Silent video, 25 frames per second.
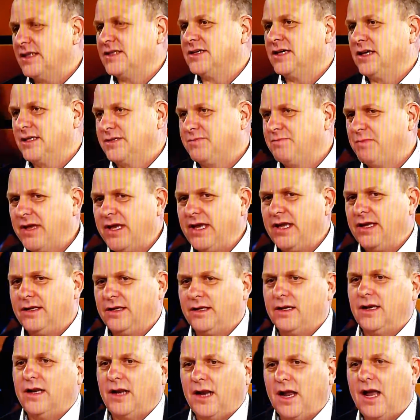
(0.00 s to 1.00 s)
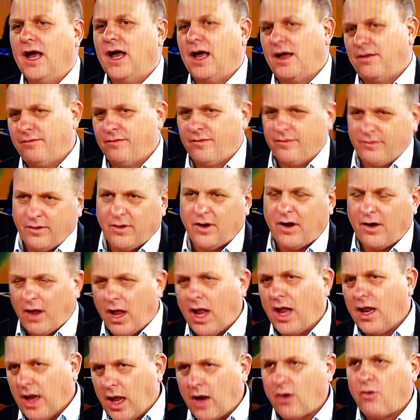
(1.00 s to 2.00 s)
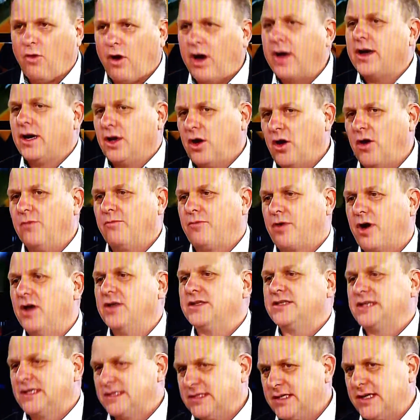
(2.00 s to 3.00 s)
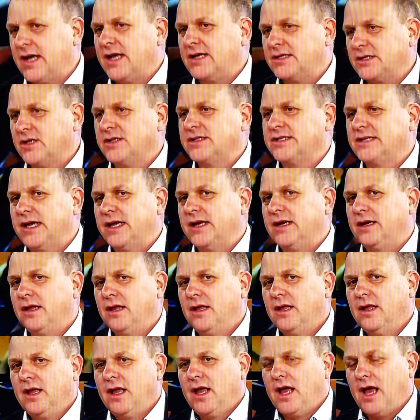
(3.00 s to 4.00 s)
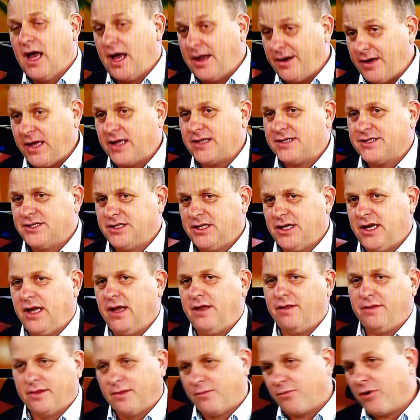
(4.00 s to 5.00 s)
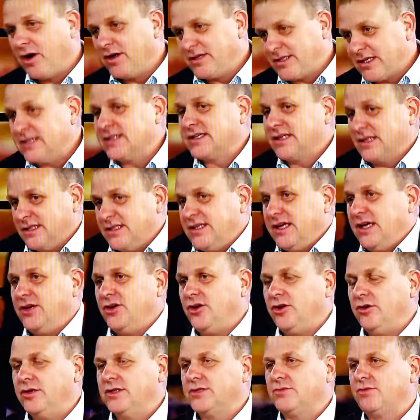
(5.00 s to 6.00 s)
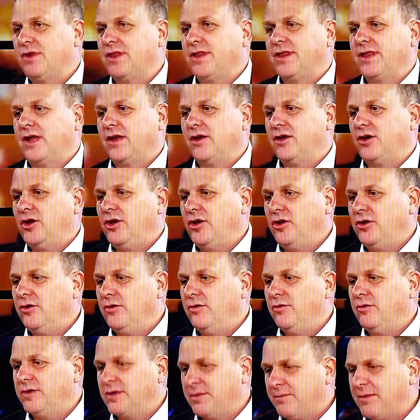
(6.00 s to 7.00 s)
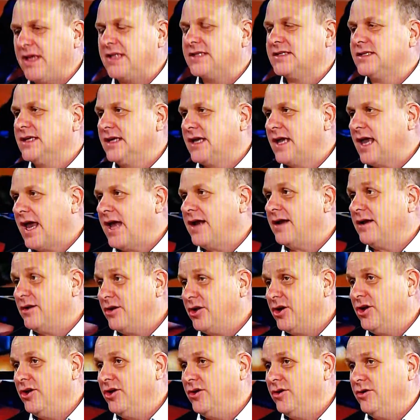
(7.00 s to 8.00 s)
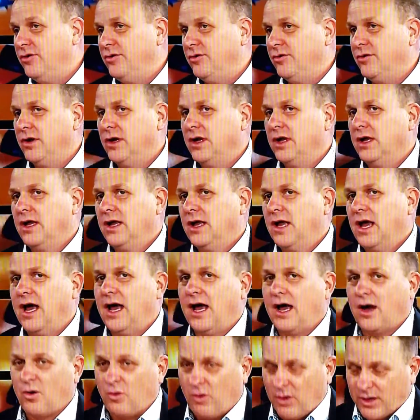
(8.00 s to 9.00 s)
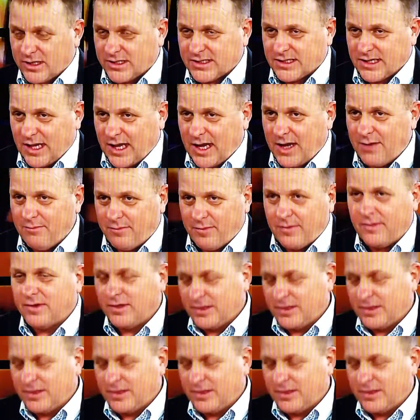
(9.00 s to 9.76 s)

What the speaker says: It's been quite a long process, and as I said, next year the process continues with a new domestic and a new Qantas Club,